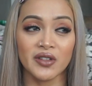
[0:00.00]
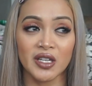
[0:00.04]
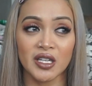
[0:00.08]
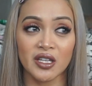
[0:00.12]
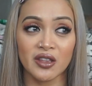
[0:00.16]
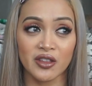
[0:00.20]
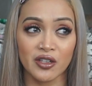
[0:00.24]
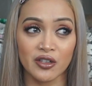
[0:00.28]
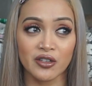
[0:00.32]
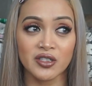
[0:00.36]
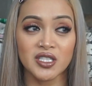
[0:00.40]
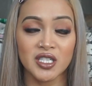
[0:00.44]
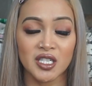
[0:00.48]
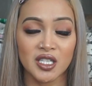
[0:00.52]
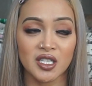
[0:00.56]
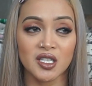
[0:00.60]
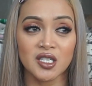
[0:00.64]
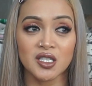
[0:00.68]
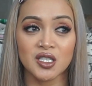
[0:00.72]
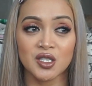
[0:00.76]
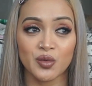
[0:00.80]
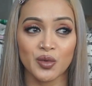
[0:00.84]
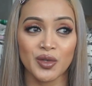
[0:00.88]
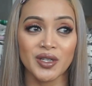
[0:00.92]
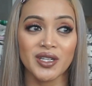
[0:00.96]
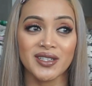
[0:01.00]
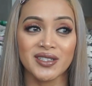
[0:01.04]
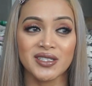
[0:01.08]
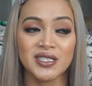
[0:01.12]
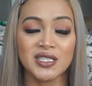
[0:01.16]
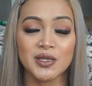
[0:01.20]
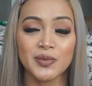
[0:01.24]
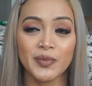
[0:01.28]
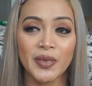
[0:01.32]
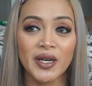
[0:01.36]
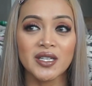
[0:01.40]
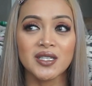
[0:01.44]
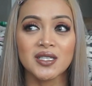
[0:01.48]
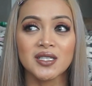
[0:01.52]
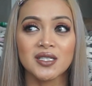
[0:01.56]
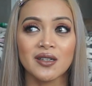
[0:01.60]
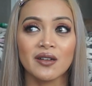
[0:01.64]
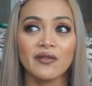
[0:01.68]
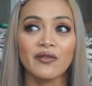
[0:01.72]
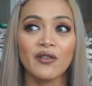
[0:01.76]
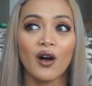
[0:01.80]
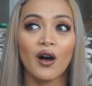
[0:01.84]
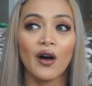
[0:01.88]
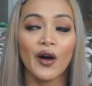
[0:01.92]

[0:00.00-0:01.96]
Like, their tickets were expensive,